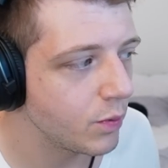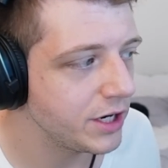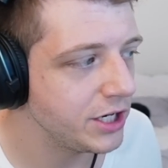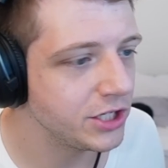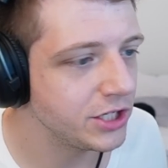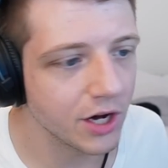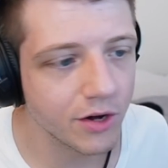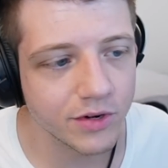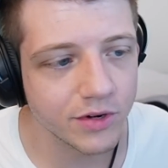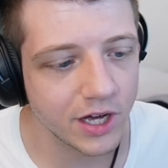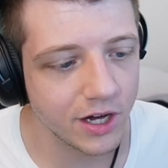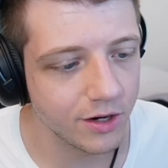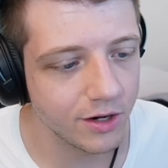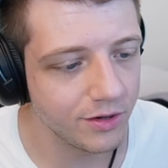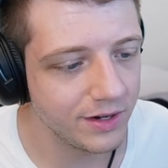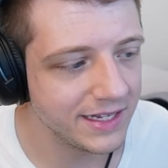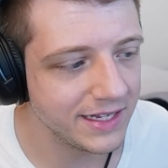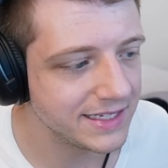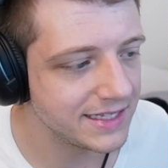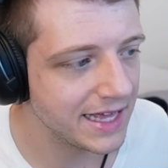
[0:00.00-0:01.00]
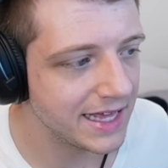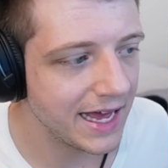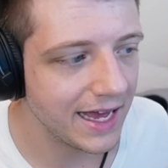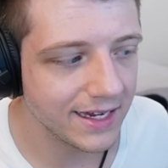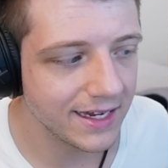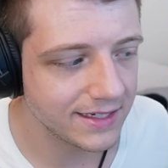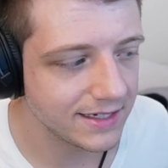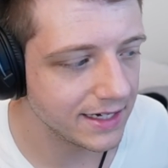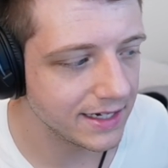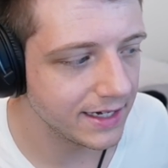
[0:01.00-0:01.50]
you don't know is
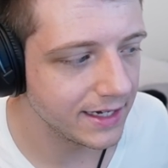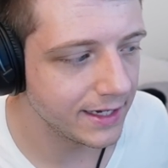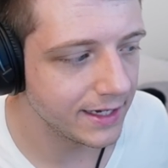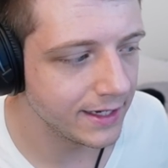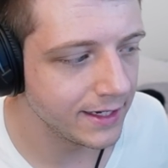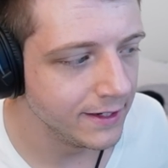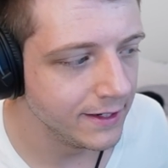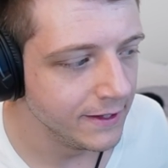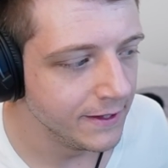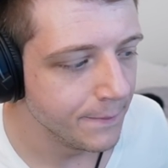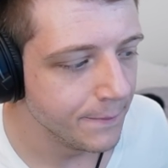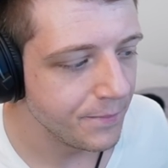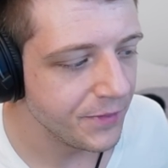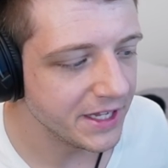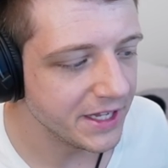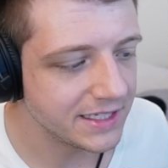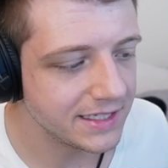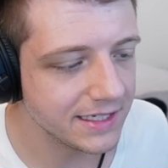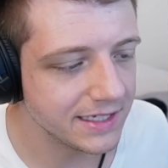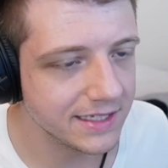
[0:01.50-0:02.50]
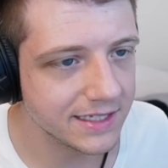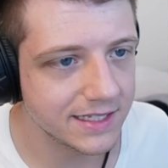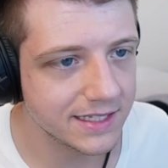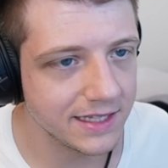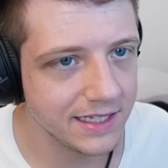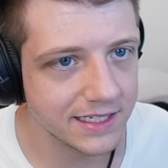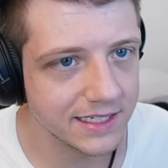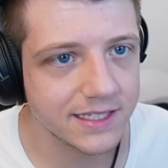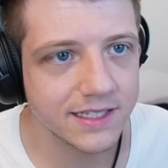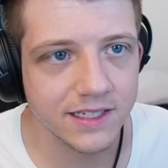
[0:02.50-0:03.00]
that uh, this is,
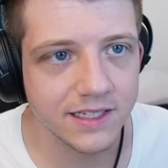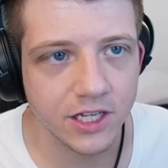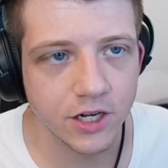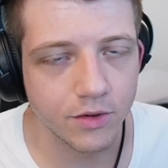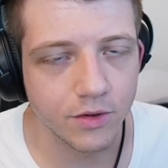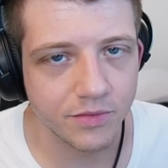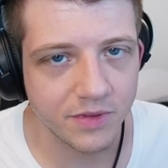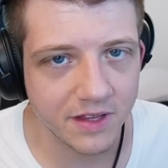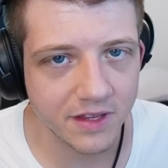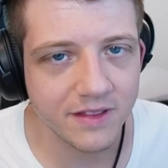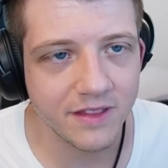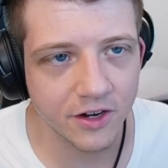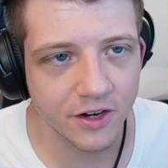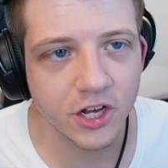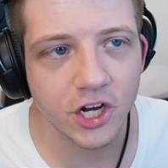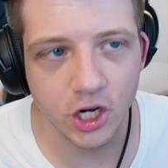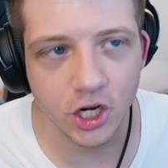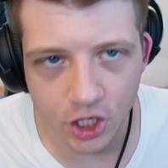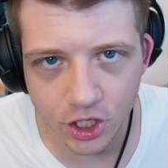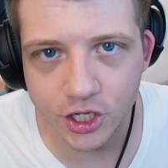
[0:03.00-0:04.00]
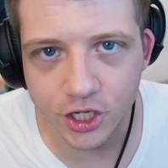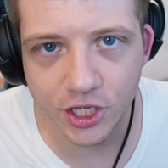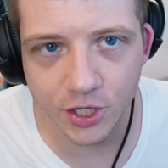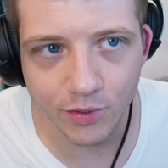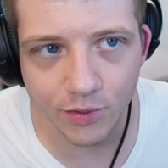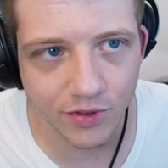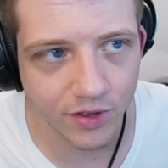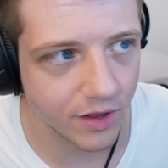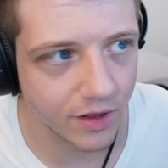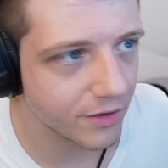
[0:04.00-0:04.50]
this, you know, th they're going to hook you
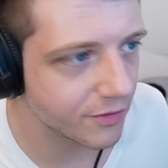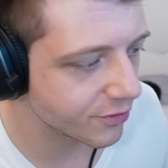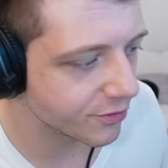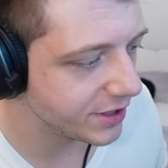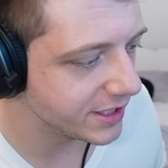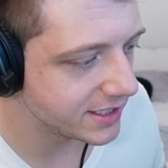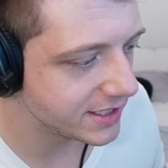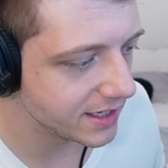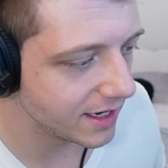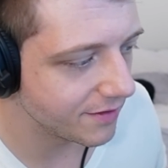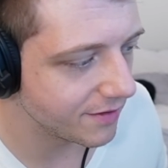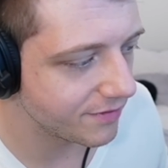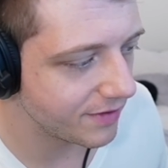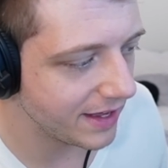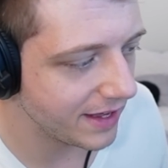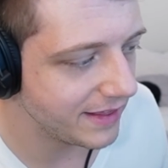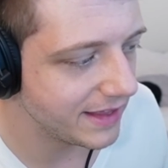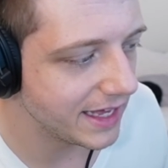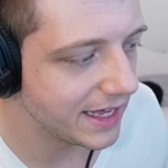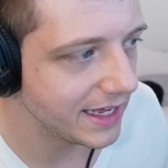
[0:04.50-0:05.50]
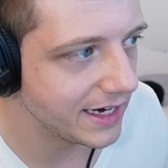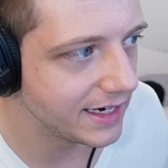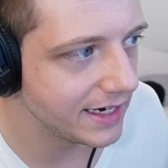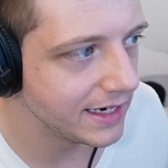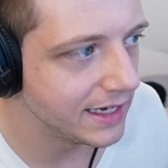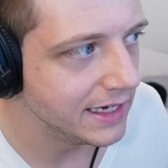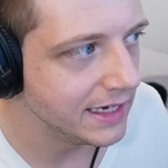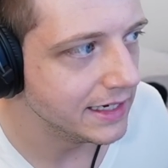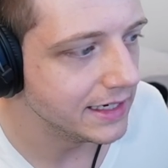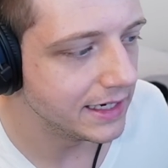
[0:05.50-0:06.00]
with all the free stuff. And then
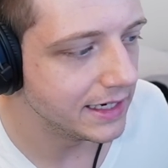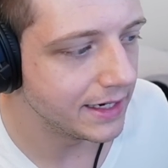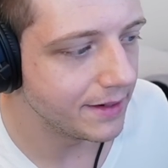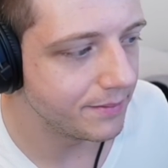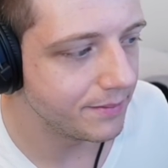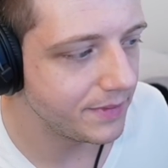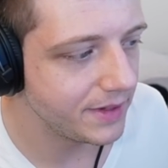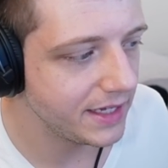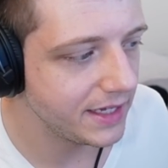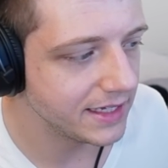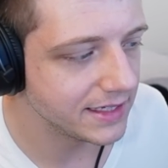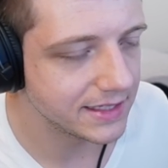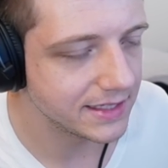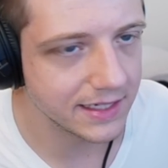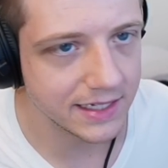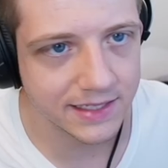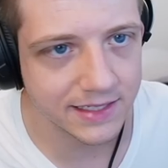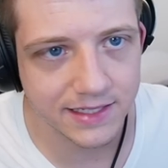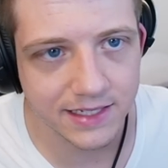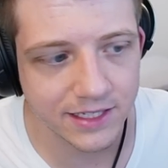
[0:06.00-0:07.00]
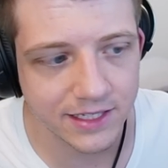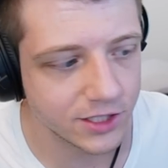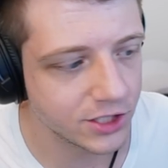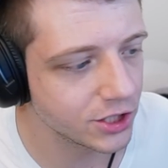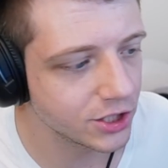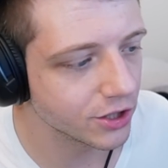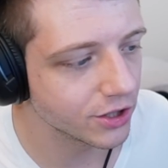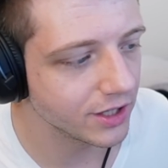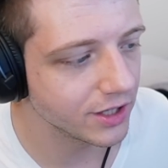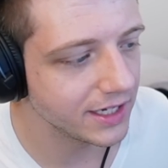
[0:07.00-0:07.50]
um, it's, it's, it's
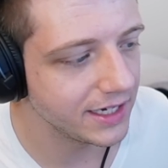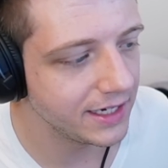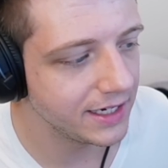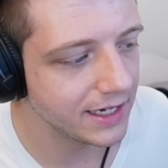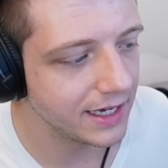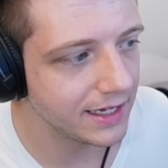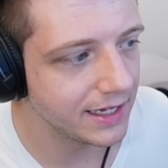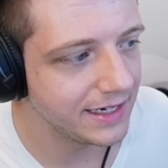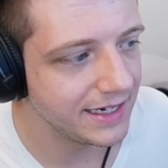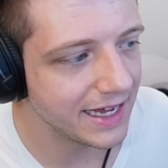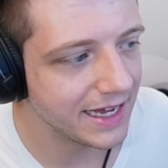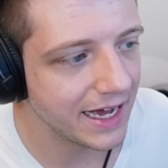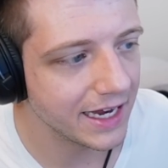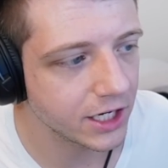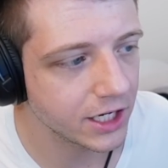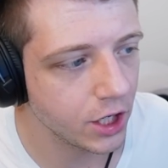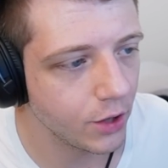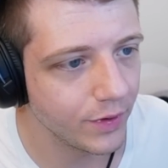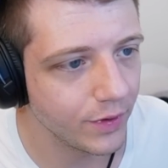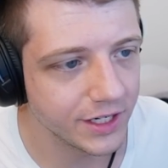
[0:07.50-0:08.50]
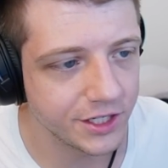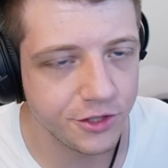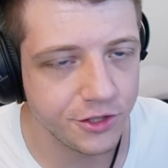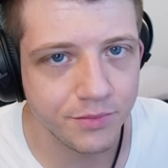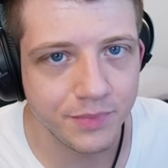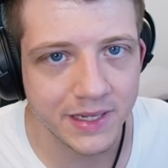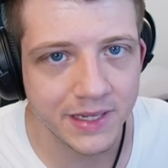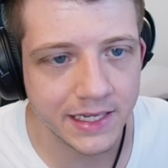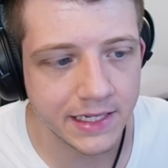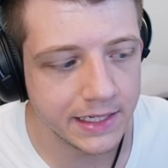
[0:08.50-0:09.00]
certainly uh, not going to
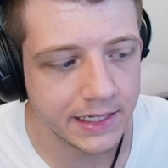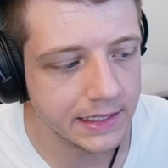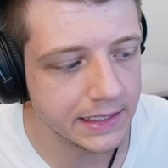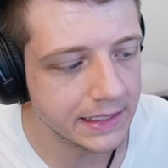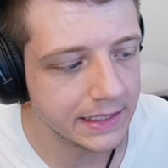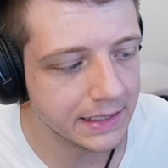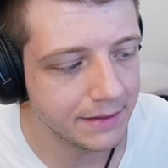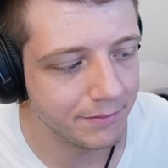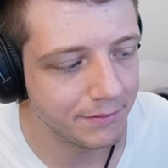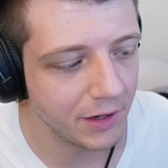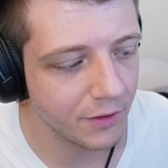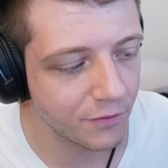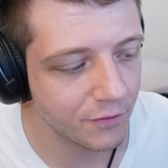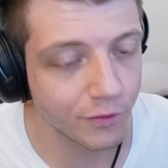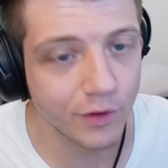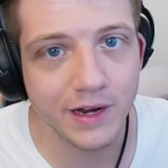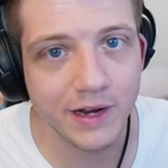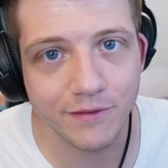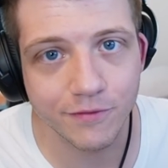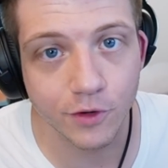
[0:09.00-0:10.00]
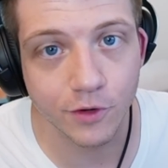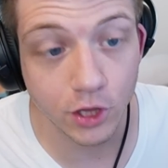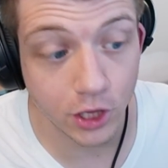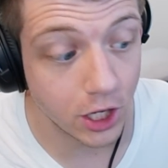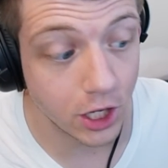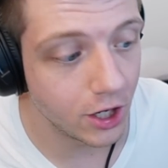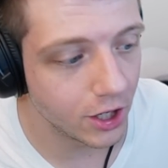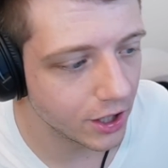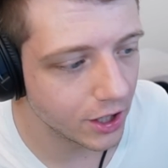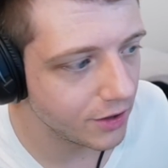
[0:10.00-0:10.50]
be um, free for
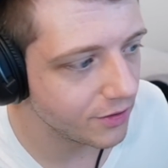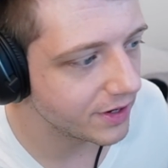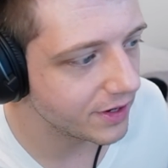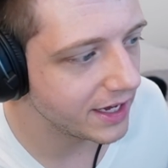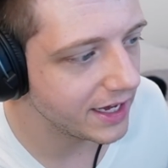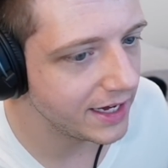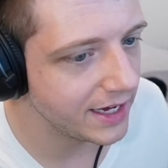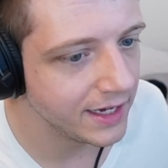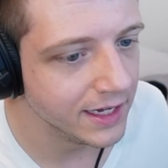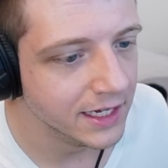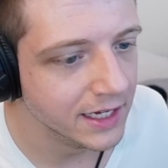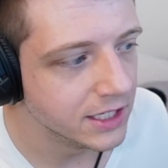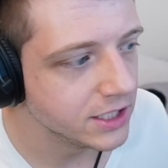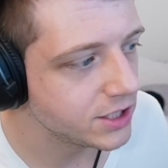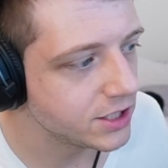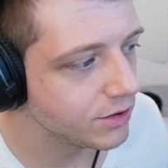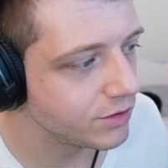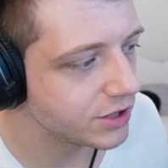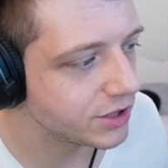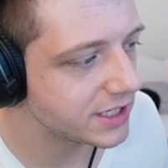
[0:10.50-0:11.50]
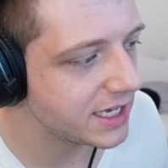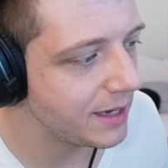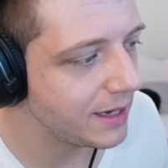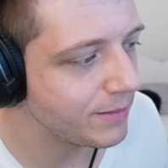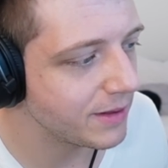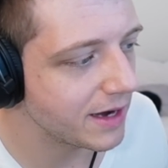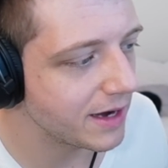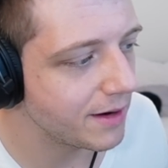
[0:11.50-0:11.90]
long. Okay. So just keep that